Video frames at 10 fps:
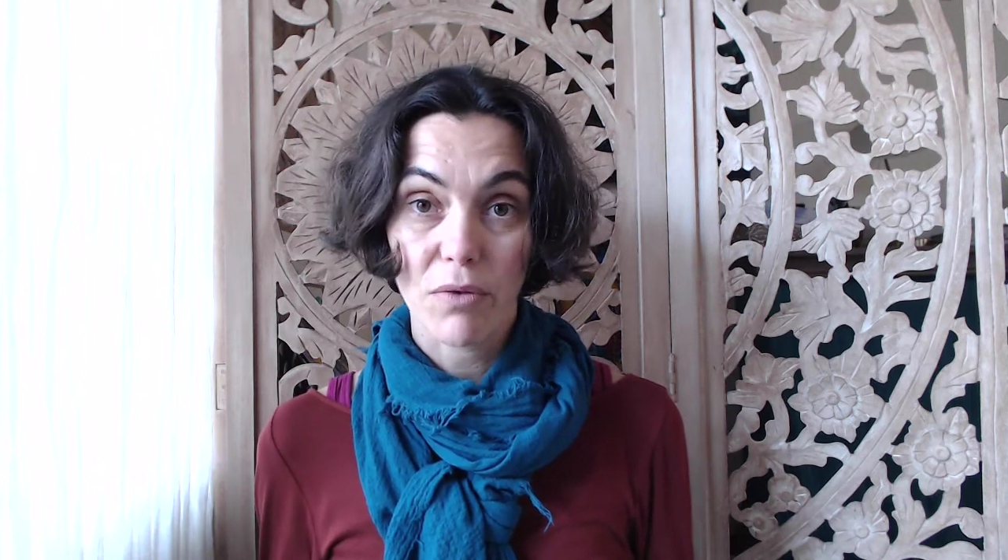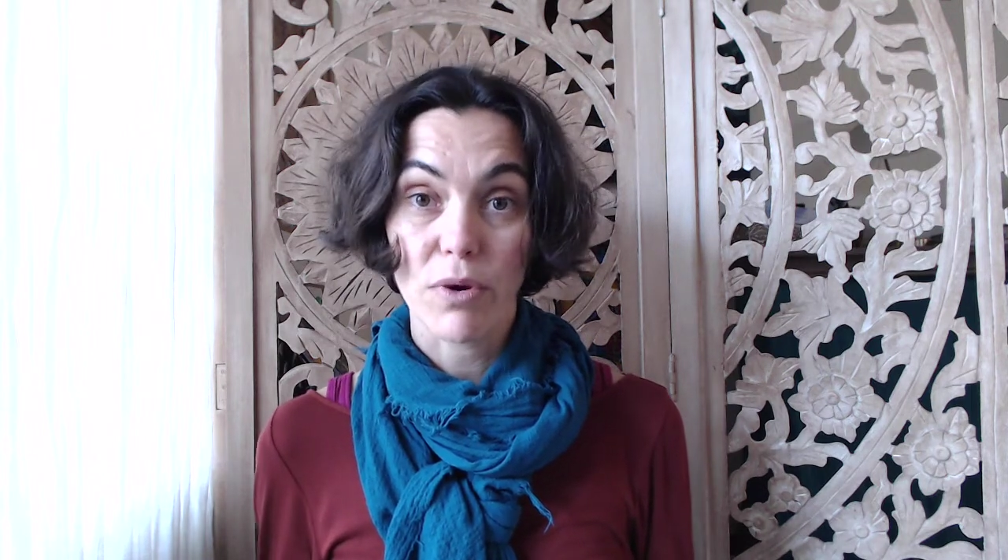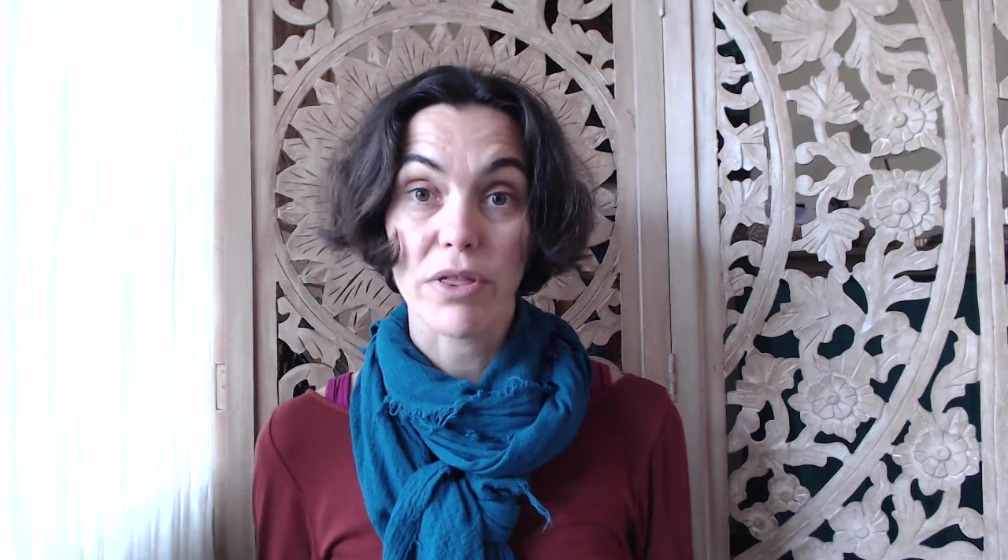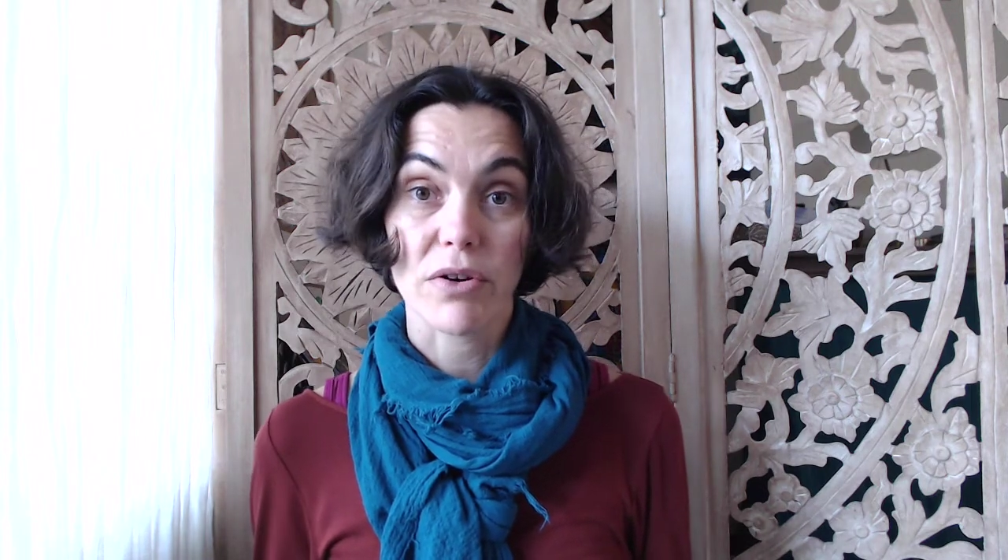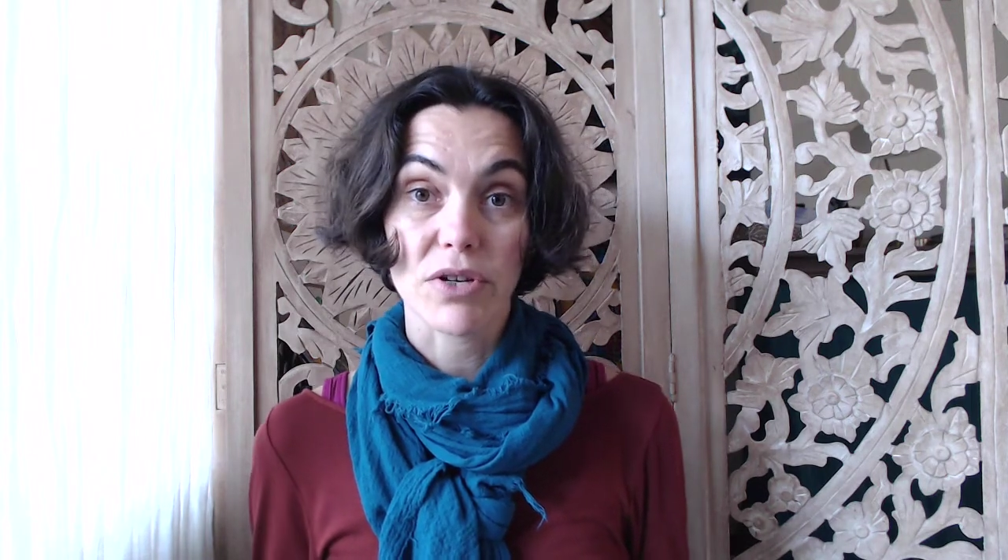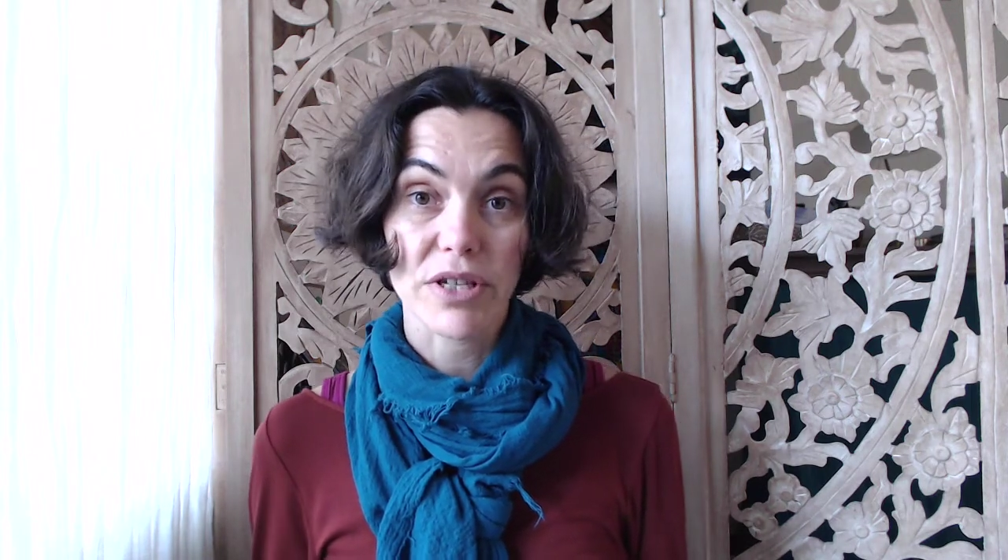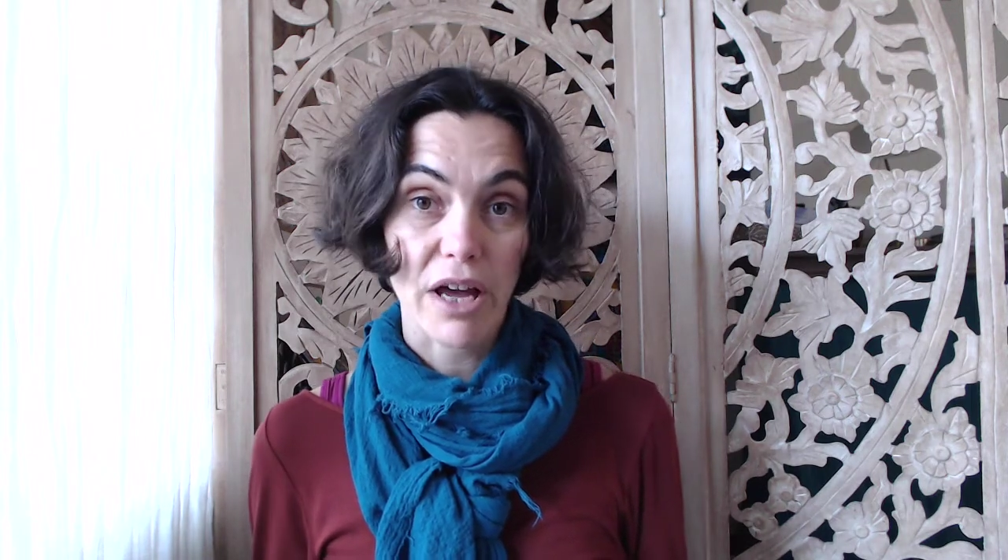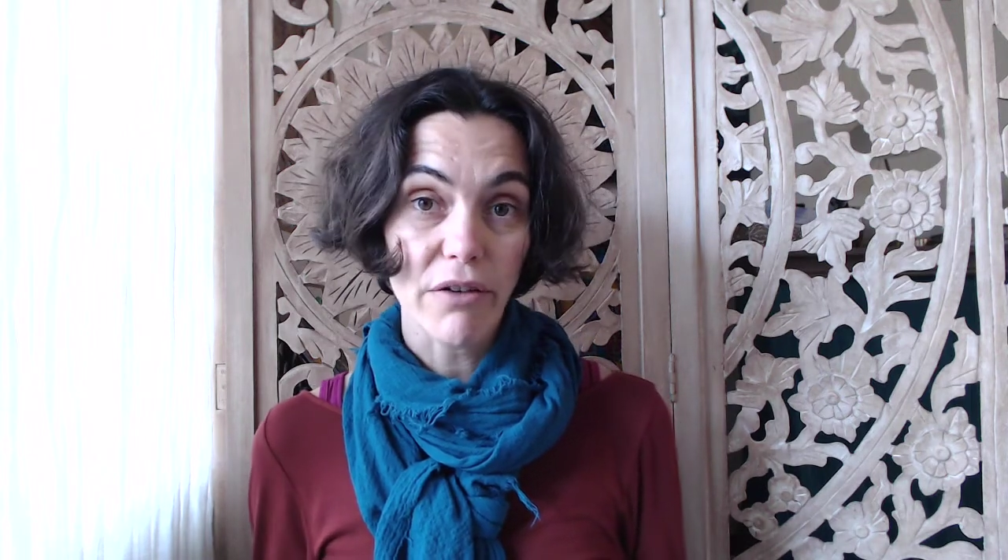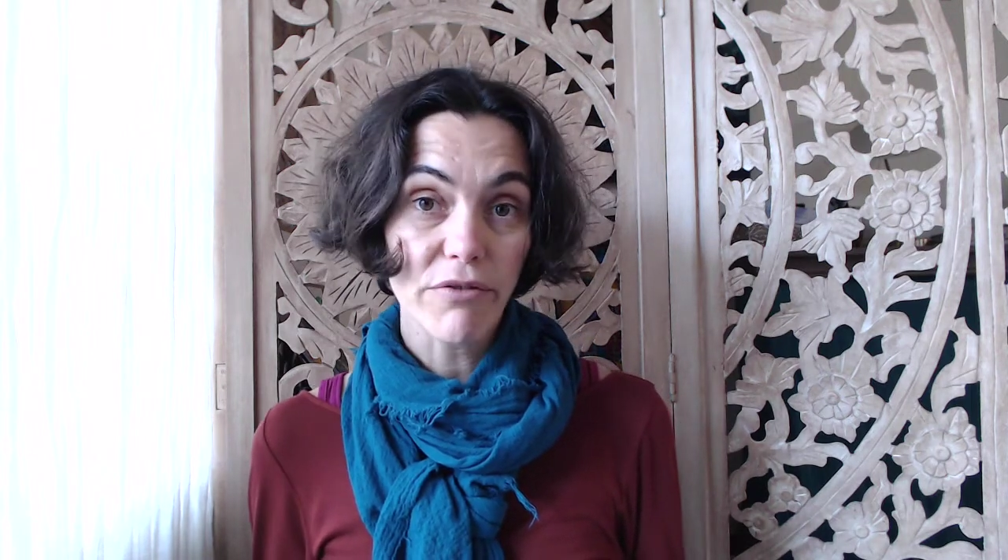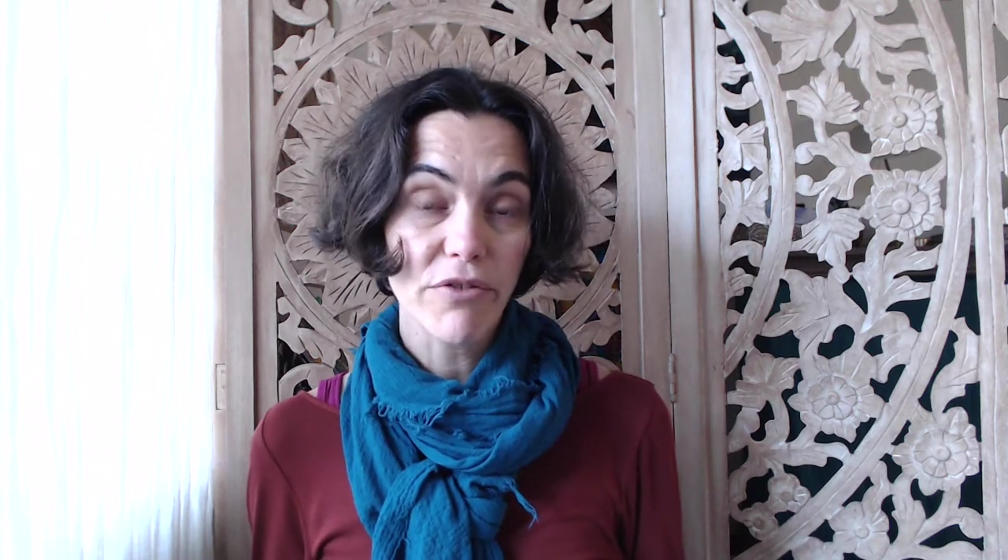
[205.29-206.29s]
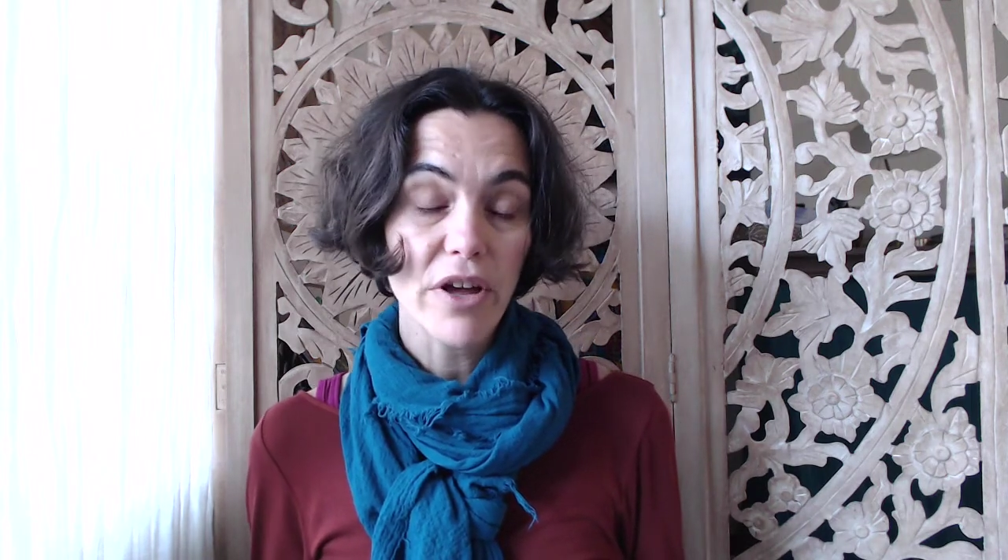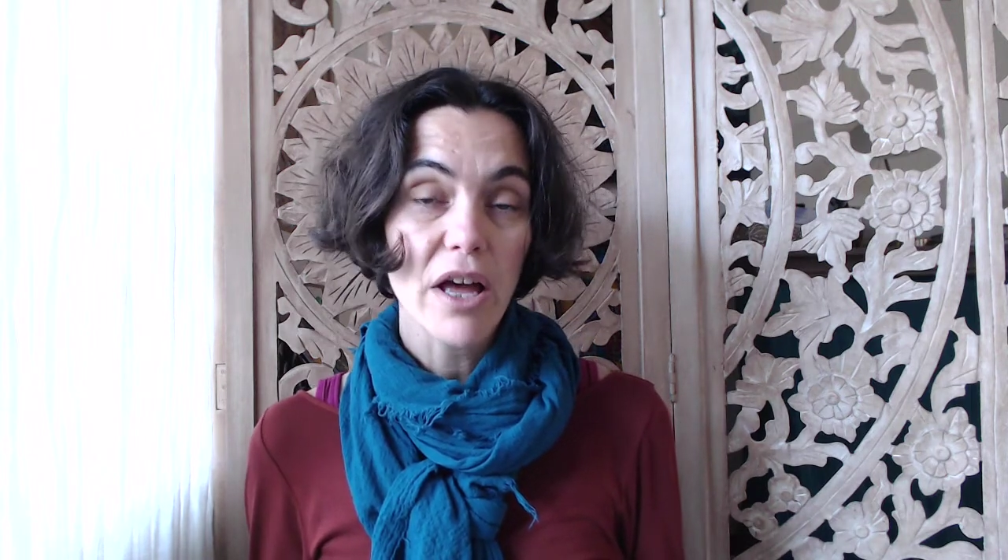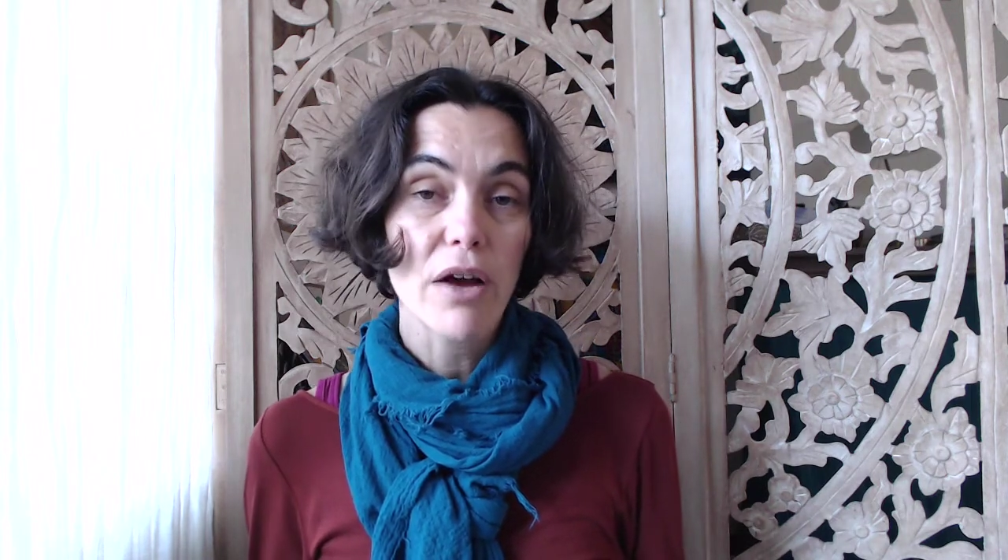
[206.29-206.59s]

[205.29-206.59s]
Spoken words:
with yourself,